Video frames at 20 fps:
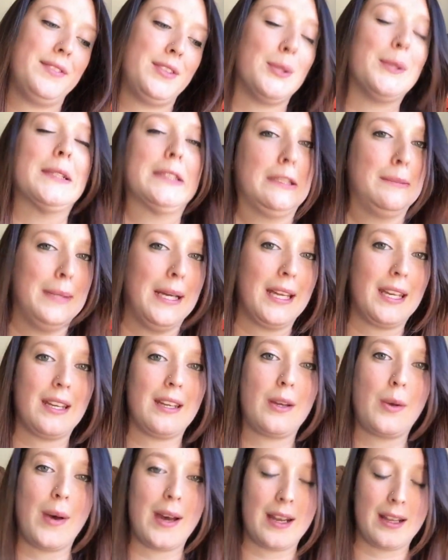talked about
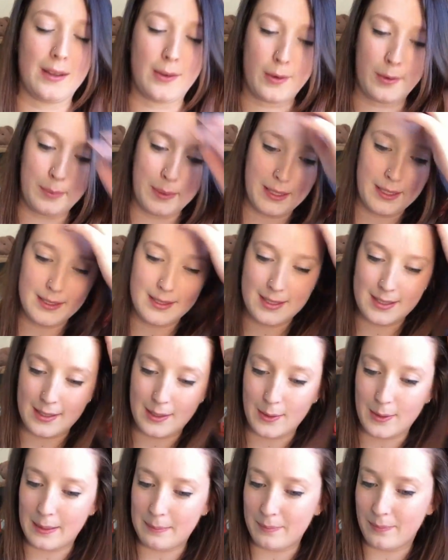it quite a little bit.
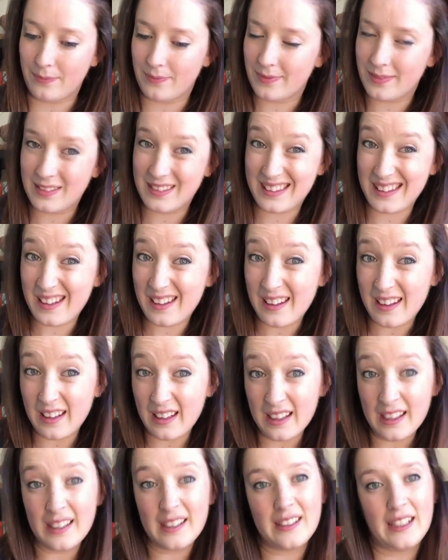So
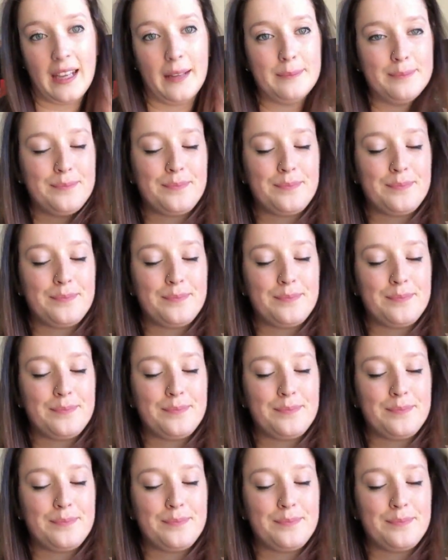yeah,